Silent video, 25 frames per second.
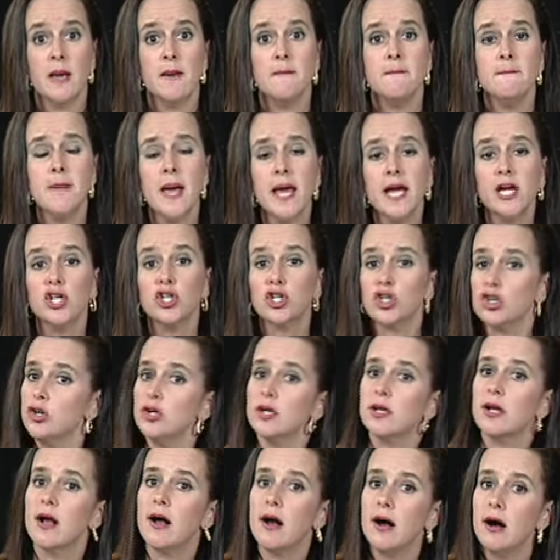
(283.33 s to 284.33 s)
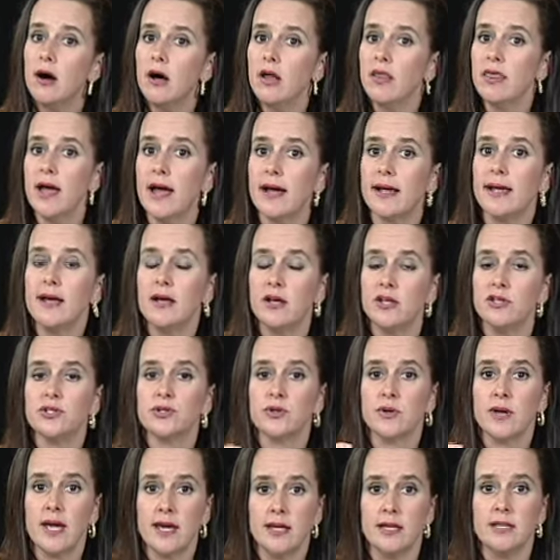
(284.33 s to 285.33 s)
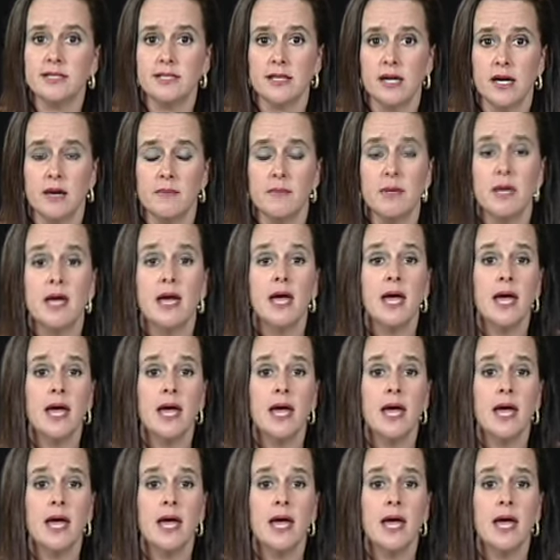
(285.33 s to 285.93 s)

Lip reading: make sure to call that counselor ahead of time